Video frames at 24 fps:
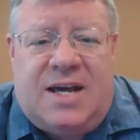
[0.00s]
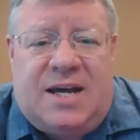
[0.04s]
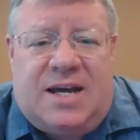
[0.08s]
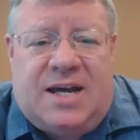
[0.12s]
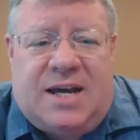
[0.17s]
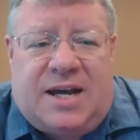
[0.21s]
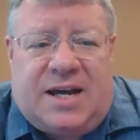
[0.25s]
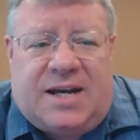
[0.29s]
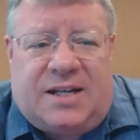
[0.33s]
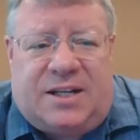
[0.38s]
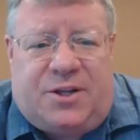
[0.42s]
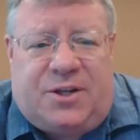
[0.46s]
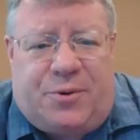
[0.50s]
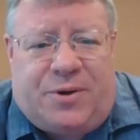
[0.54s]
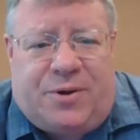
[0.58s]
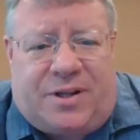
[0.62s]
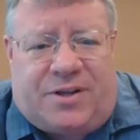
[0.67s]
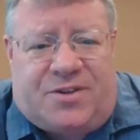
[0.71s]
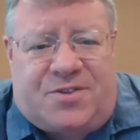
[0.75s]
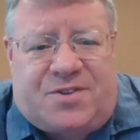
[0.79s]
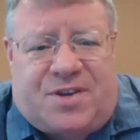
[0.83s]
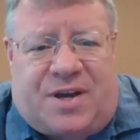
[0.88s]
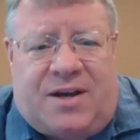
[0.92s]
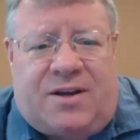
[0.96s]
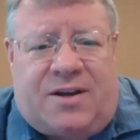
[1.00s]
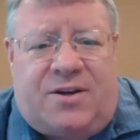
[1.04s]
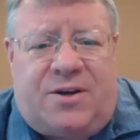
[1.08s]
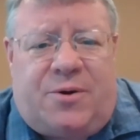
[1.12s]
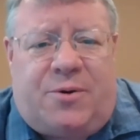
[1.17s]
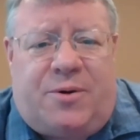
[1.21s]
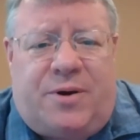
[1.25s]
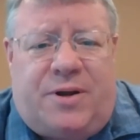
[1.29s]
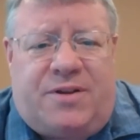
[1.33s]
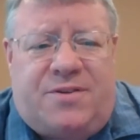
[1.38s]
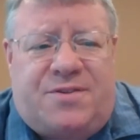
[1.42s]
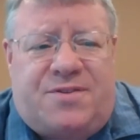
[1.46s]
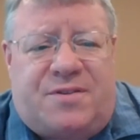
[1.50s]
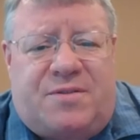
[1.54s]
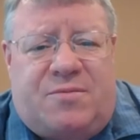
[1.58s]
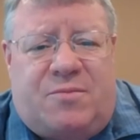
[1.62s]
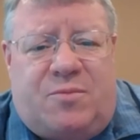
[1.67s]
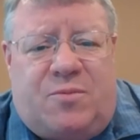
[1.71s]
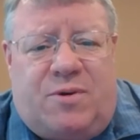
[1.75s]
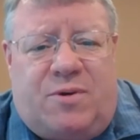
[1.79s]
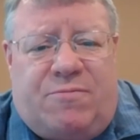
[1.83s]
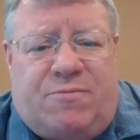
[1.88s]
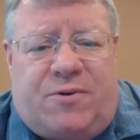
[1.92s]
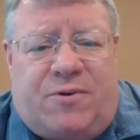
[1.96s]
And Lou Elizondo has
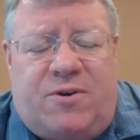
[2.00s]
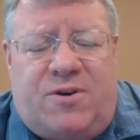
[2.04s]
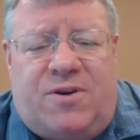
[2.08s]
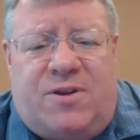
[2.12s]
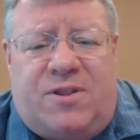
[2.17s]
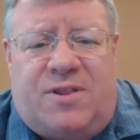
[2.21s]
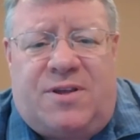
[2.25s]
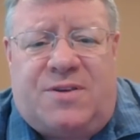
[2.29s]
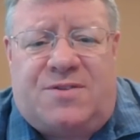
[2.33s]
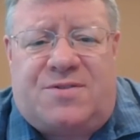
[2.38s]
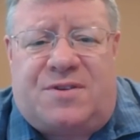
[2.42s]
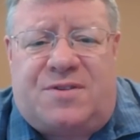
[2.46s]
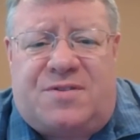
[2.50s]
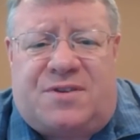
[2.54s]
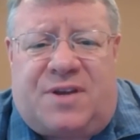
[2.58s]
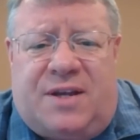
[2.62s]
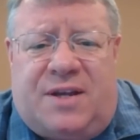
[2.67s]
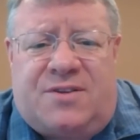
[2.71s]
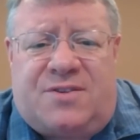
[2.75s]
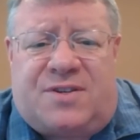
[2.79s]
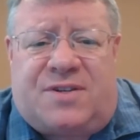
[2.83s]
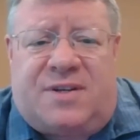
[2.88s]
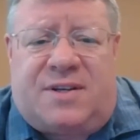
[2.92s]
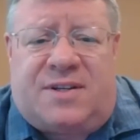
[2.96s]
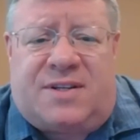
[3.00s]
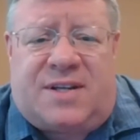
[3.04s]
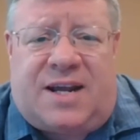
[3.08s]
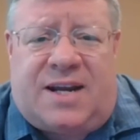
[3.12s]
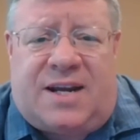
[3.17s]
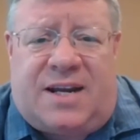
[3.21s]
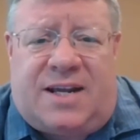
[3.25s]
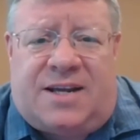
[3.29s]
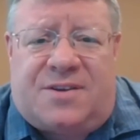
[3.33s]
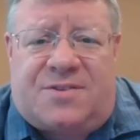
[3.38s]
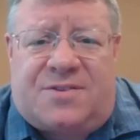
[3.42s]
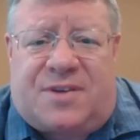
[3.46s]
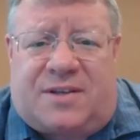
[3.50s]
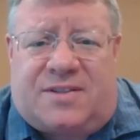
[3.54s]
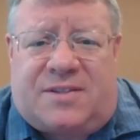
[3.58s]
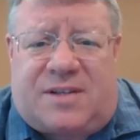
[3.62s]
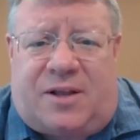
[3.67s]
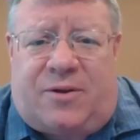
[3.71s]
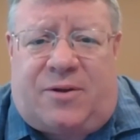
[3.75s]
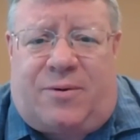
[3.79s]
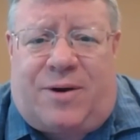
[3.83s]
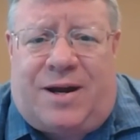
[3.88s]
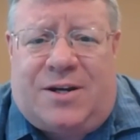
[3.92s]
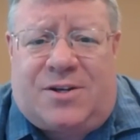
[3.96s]
referred to this as instantaneous
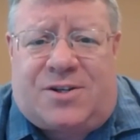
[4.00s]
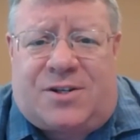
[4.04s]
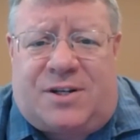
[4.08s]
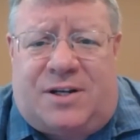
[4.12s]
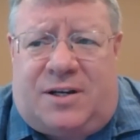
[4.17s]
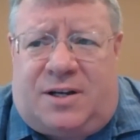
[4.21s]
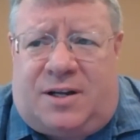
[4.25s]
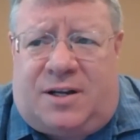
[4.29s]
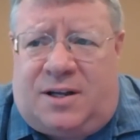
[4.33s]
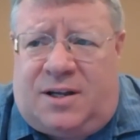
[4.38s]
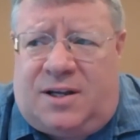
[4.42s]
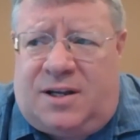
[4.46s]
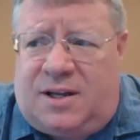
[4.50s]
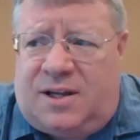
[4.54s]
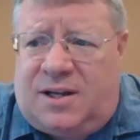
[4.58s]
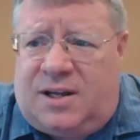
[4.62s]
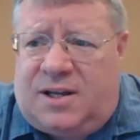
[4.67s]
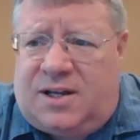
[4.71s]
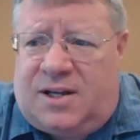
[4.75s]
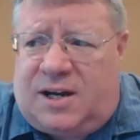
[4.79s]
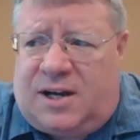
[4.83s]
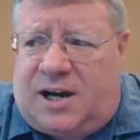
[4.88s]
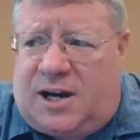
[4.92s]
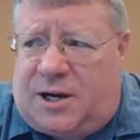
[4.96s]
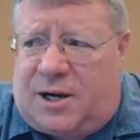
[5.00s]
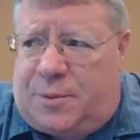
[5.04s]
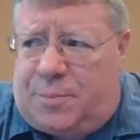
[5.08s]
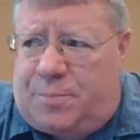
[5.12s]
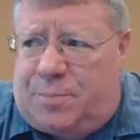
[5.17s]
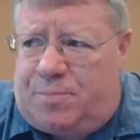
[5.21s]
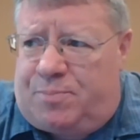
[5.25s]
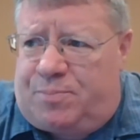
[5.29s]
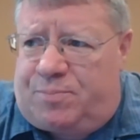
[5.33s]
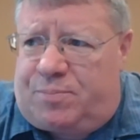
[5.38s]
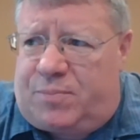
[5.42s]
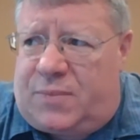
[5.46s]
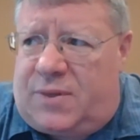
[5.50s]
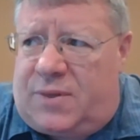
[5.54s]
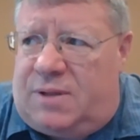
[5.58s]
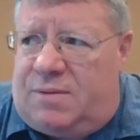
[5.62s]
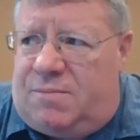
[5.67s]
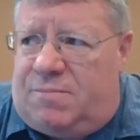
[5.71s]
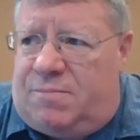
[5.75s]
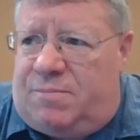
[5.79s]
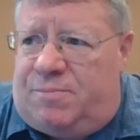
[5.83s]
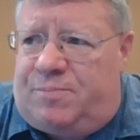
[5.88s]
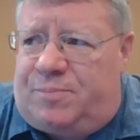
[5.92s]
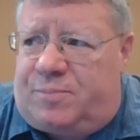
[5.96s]
acceleration.
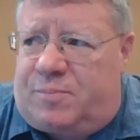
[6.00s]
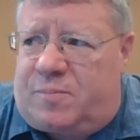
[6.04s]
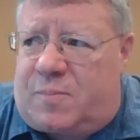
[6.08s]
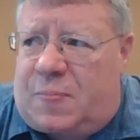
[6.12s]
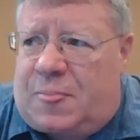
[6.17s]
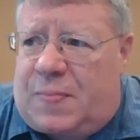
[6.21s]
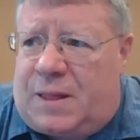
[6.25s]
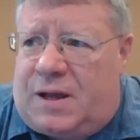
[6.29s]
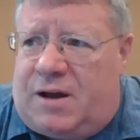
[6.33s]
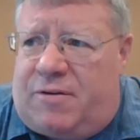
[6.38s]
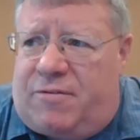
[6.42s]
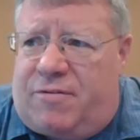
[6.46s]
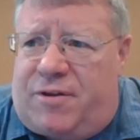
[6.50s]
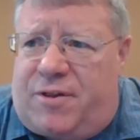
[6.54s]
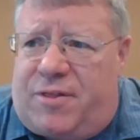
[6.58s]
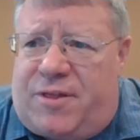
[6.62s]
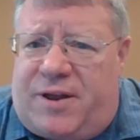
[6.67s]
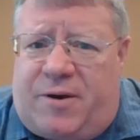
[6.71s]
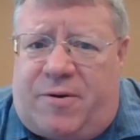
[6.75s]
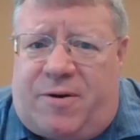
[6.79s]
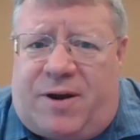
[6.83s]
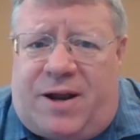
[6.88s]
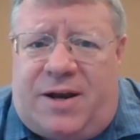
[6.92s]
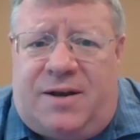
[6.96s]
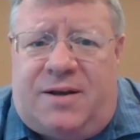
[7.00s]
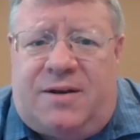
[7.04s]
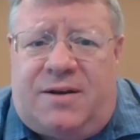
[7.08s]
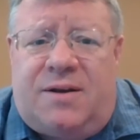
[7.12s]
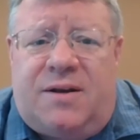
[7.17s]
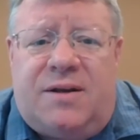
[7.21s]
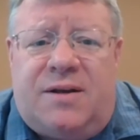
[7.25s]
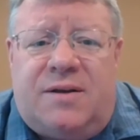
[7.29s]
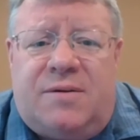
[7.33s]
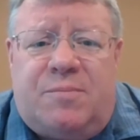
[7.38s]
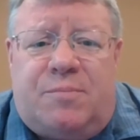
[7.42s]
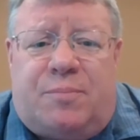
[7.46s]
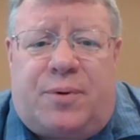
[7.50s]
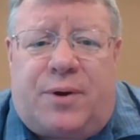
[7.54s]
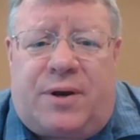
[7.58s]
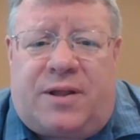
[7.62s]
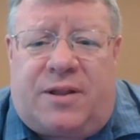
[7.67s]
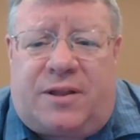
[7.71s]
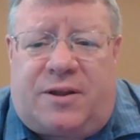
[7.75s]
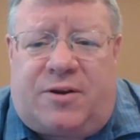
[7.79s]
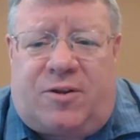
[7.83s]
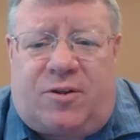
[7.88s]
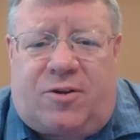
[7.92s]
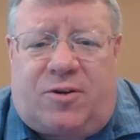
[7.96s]
Although there I'd put a
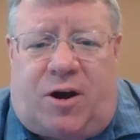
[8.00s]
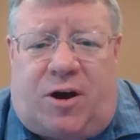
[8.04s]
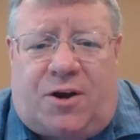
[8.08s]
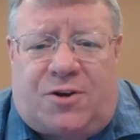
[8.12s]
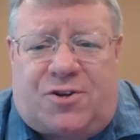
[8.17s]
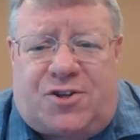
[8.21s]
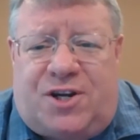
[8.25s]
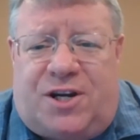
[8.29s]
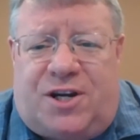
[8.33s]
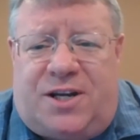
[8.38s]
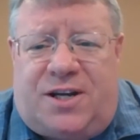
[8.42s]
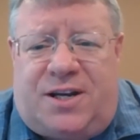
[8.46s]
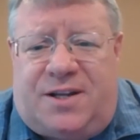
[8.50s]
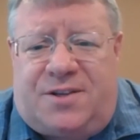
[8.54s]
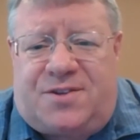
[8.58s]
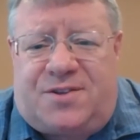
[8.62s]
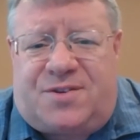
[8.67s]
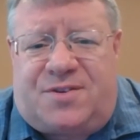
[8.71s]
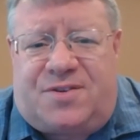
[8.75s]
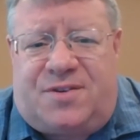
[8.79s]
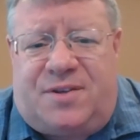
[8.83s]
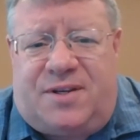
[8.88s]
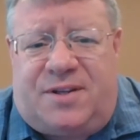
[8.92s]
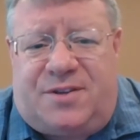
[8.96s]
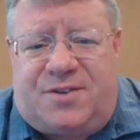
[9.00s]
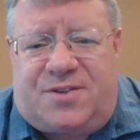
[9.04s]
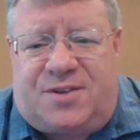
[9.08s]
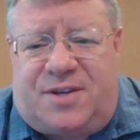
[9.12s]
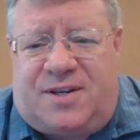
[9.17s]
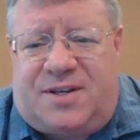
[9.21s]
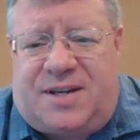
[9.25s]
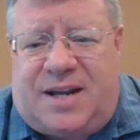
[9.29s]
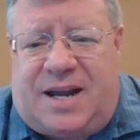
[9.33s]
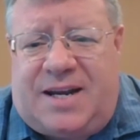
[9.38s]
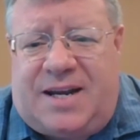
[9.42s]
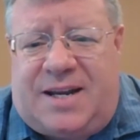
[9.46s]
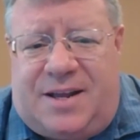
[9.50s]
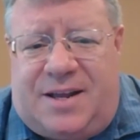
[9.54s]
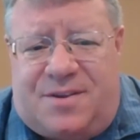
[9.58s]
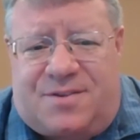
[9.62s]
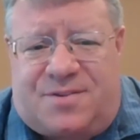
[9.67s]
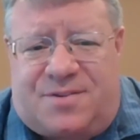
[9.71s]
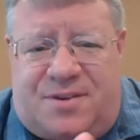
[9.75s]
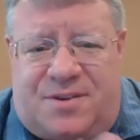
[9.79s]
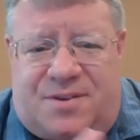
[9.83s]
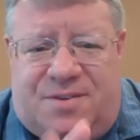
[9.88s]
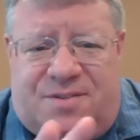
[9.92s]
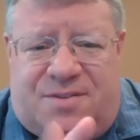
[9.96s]
little caution in. It's
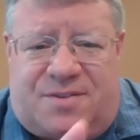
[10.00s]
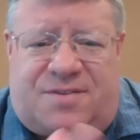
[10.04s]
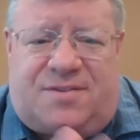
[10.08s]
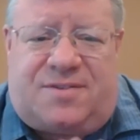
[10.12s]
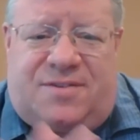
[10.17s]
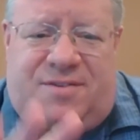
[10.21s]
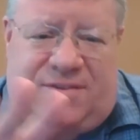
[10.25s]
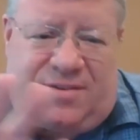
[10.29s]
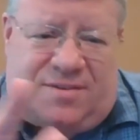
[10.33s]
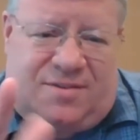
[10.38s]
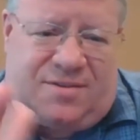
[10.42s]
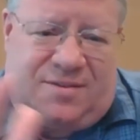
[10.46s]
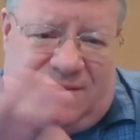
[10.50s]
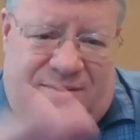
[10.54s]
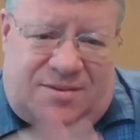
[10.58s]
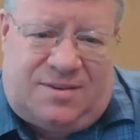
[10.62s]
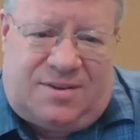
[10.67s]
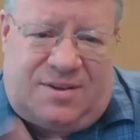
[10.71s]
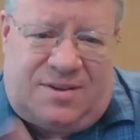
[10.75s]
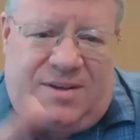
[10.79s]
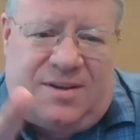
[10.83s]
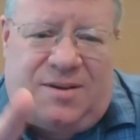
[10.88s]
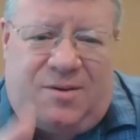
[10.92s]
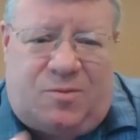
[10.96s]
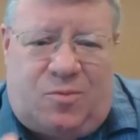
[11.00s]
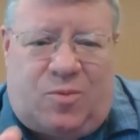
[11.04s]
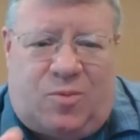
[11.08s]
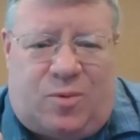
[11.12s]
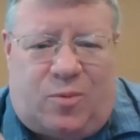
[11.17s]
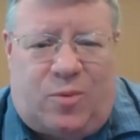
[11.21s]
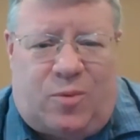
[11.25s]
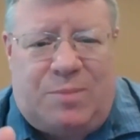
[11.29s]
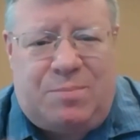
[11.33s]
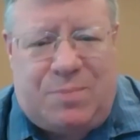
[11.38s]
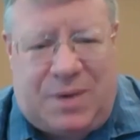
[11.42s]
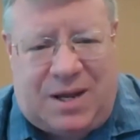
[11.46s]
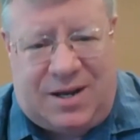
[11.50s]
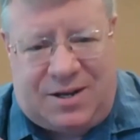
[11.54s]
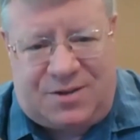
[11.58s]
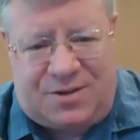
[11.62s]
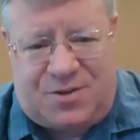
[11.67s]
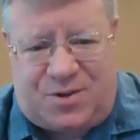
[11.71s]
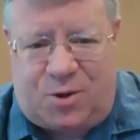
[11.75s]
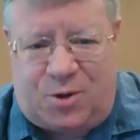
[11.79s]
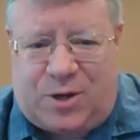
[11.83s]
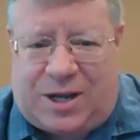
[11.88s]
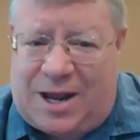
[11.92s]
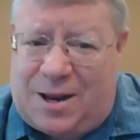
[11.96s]
instantaneous is what we mean
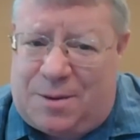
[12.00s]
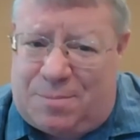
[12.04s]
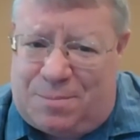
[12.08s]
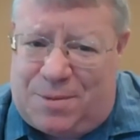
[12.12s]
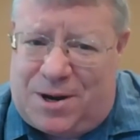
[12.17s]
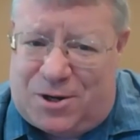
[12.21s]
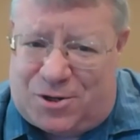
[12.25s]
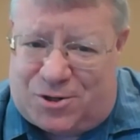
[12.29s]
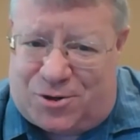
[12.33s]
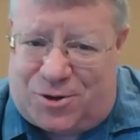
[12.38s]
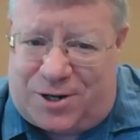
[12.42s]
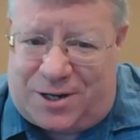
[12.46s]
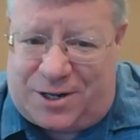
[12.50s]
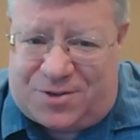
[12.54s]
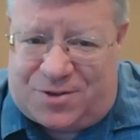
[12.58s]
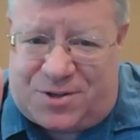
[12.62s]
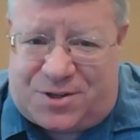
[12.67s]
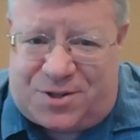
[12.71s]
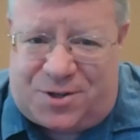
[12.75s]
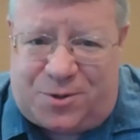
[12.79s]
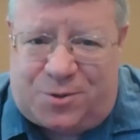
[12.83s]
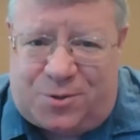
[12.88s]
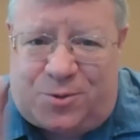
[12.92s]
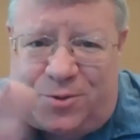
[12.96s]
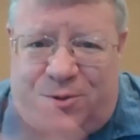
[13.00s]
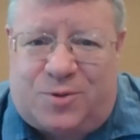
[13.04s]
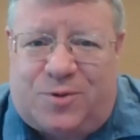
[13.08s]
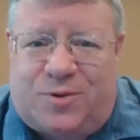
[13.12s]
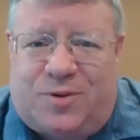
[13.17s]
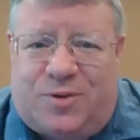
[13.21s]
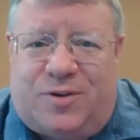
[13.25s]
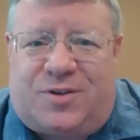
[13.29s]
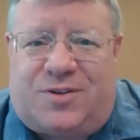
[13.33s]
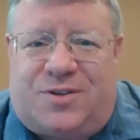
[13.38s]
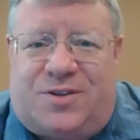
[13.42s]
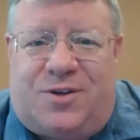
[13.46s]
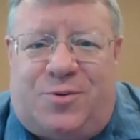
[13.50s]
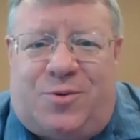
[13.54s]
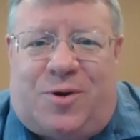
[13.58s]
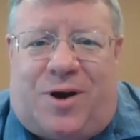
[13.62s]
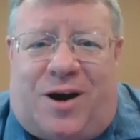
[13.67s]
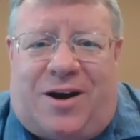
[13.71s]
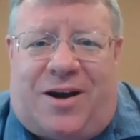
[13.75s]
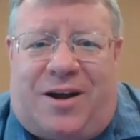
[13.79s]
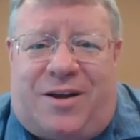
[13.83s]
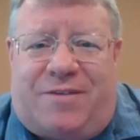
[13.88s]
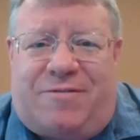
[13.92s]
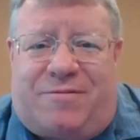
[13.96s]
is you can't measure it. It's too
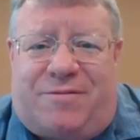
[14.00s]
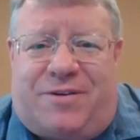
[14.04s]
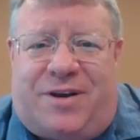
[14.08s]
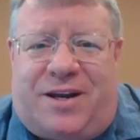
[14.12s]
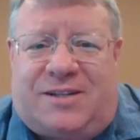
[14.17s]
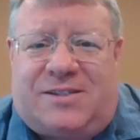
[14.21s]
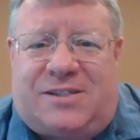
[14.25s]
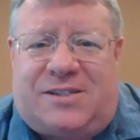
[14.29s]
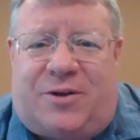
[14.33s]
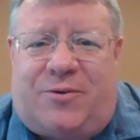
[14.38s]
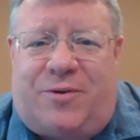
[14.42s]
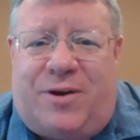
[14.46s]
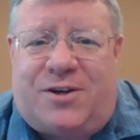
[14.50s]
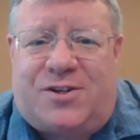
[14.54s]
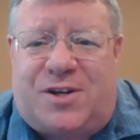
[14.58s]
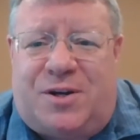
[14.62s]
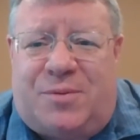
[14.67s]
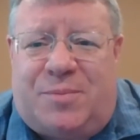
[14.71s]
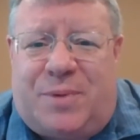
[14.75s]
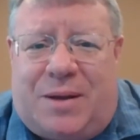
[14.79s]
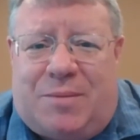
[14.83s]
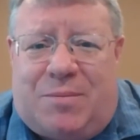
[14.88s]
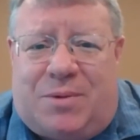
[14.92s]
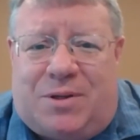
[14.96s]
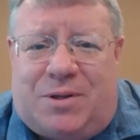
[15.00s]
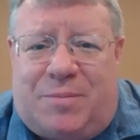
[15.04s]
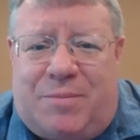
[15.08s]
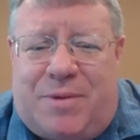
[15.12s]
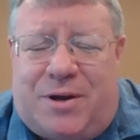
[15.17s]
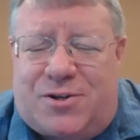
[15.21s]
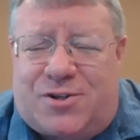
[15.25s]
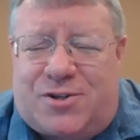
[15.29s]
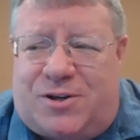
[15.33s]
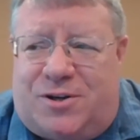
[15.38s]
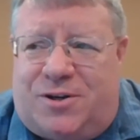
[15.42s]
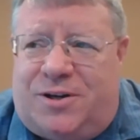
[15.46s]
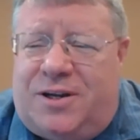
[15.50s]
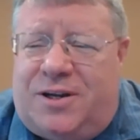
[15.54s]
high of an acceleration to be able to measure.